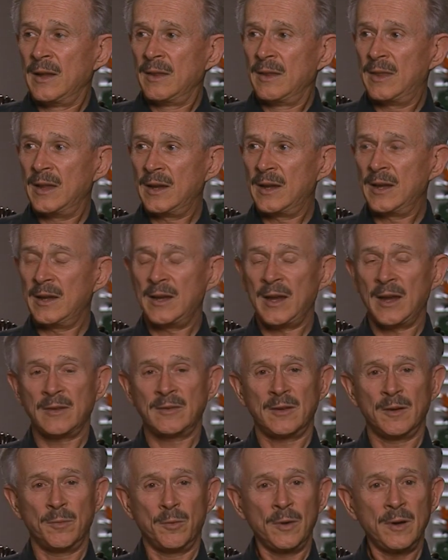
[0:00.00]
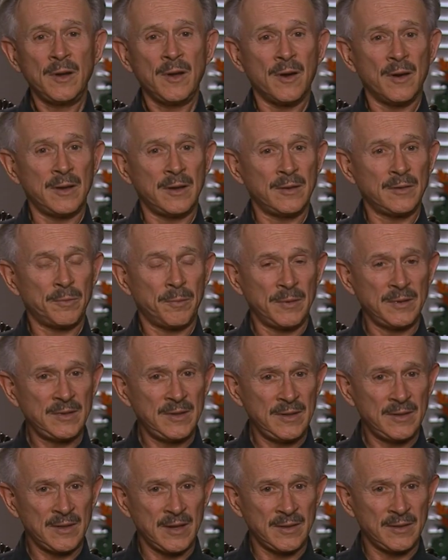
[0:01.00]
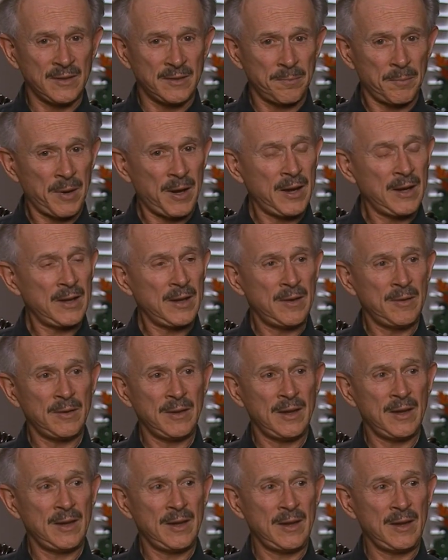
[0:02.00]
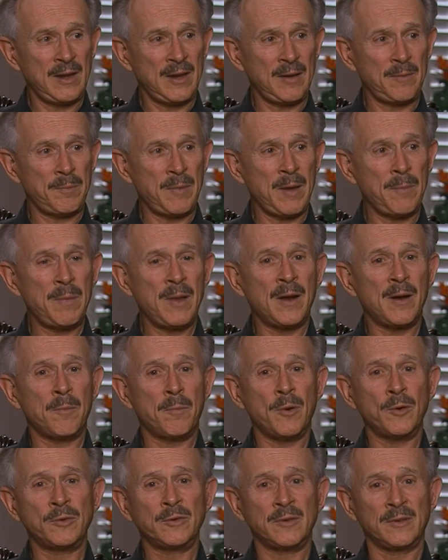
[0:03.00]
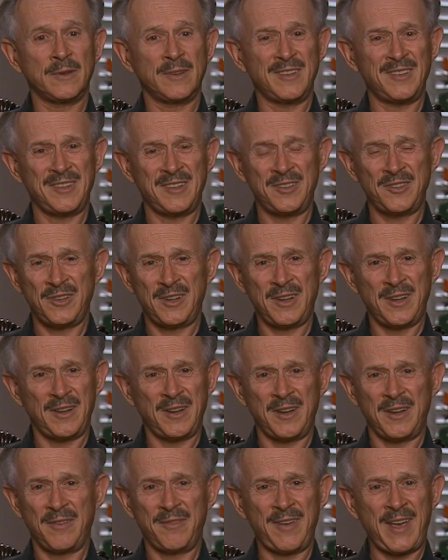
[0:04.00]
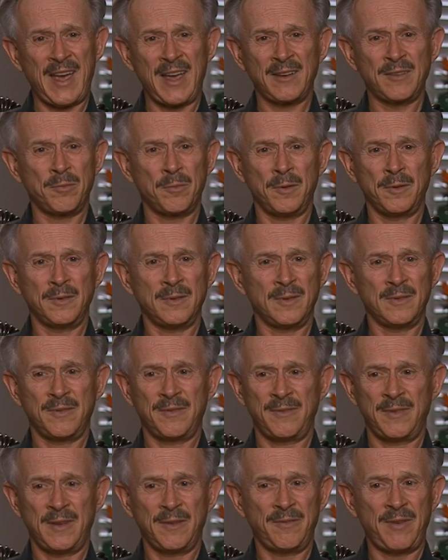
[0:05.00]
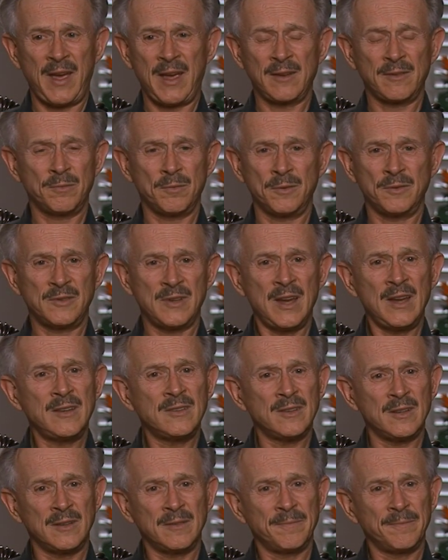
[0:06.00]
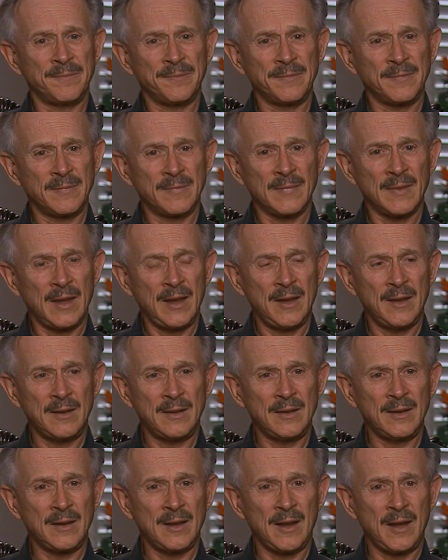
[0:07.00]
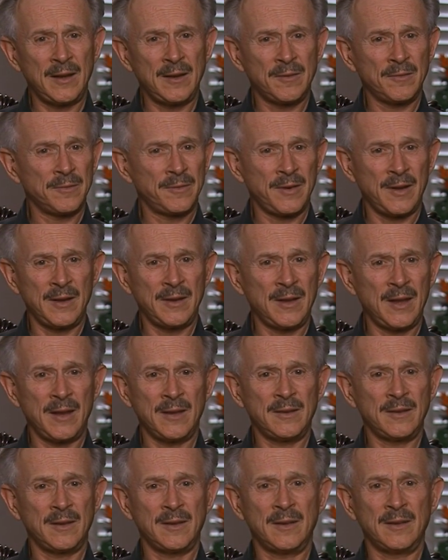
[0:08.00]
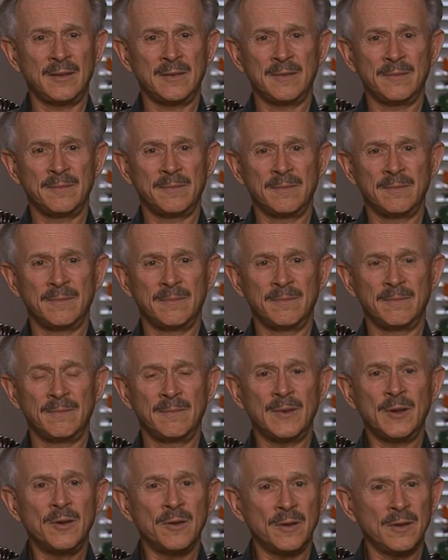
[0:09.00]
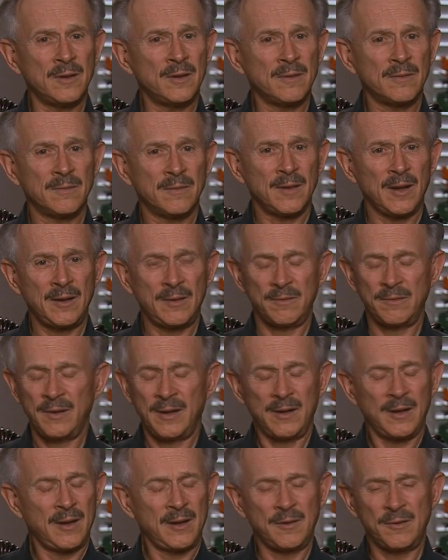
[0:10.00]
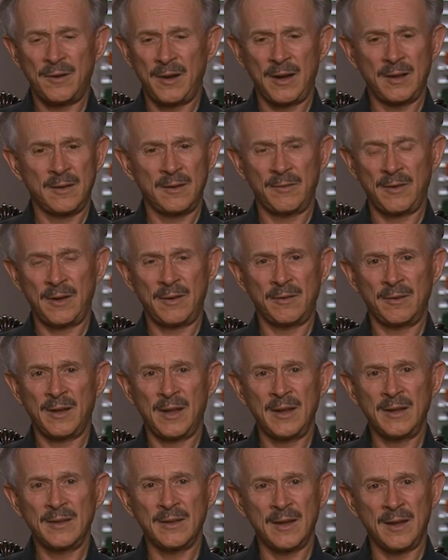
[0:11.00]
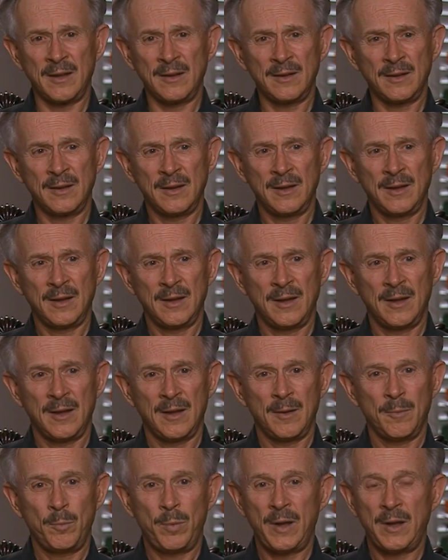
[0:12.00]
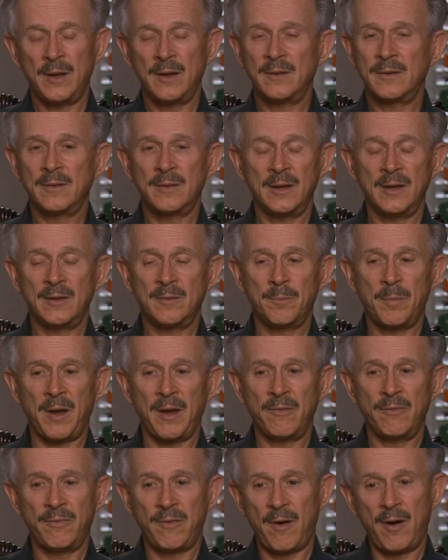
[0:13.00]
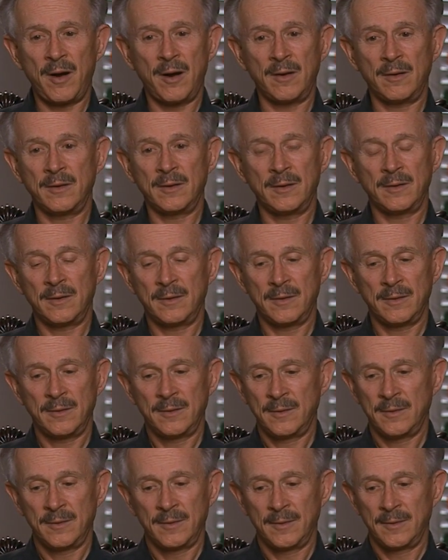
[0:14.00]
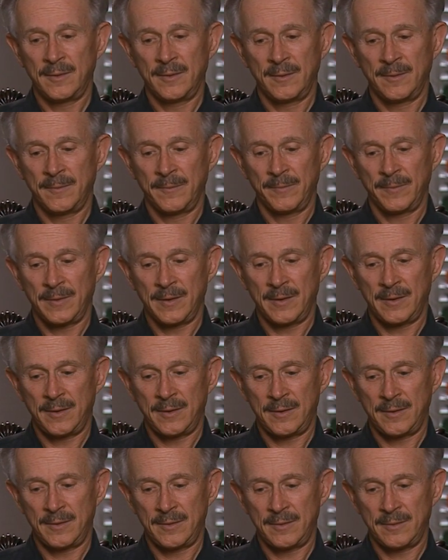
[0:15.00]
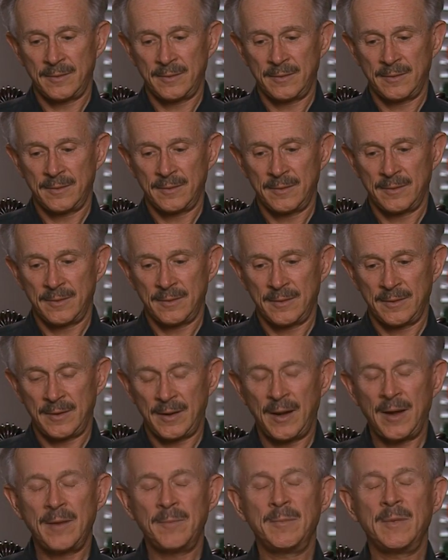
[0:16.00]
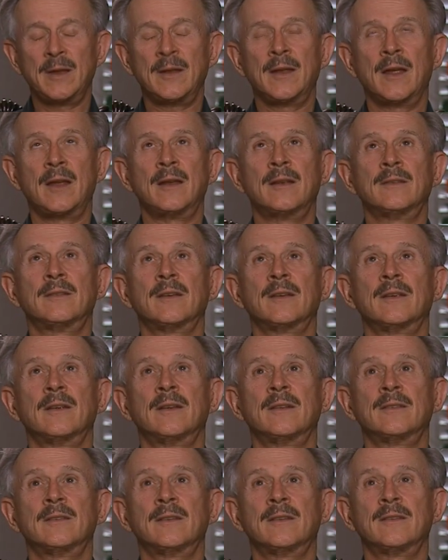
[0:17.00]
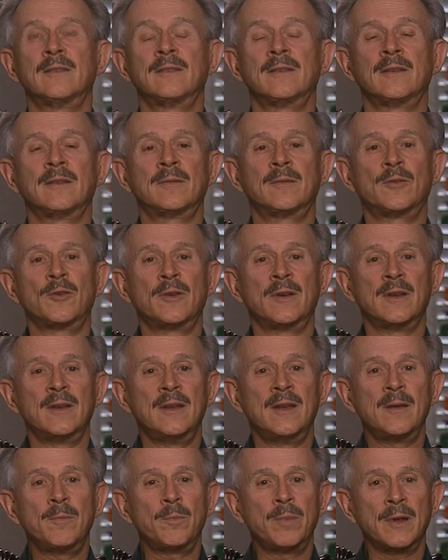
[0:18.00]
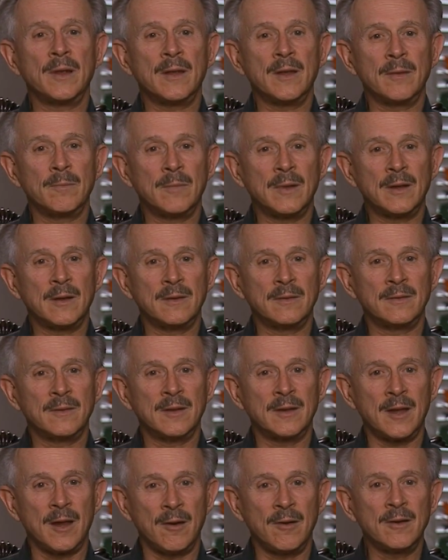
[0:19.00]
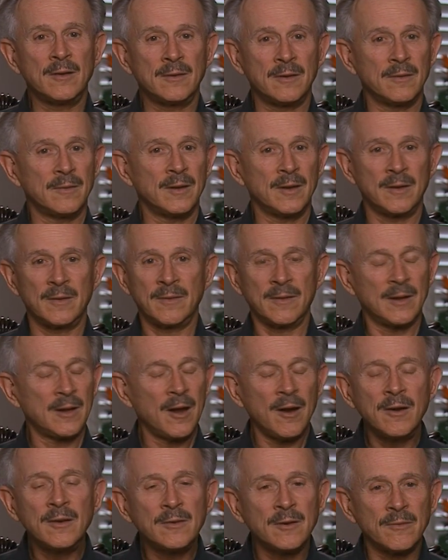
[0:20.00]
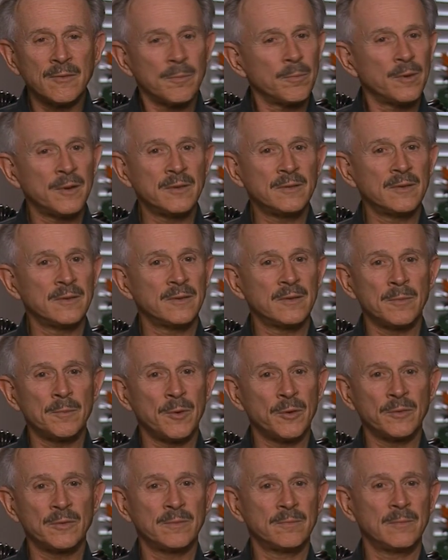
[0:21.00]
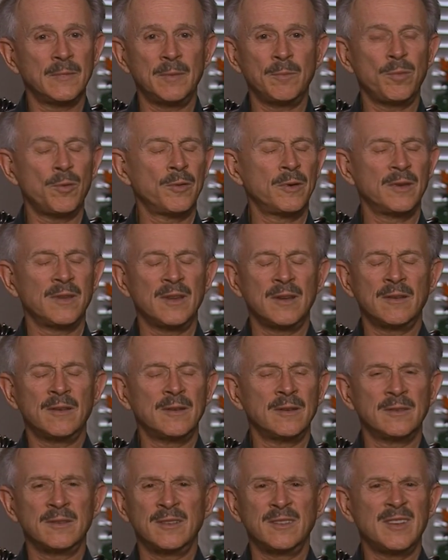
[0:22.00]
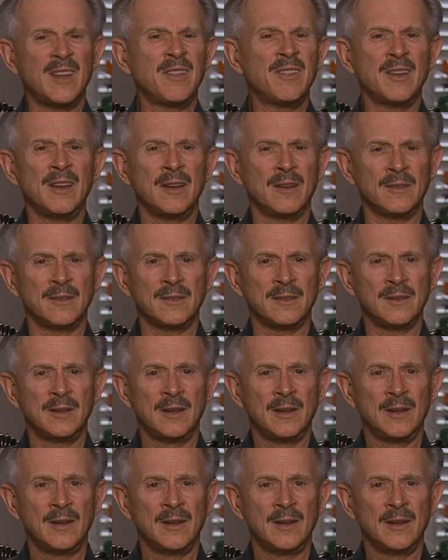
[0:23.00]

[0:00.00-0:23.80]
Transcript: think he has to work on is once he sets his mind, he, he it may be an emotional decision, and a fact won't the facts won't change it, and uh, I don't find that uh, good. I don't find that attractive. I don't like that. But it's it's by far. Uh, I mean that as a, as, a, as a sort of nitpicking because the character the, the character of a person is the most important thing there is. There's nothing else,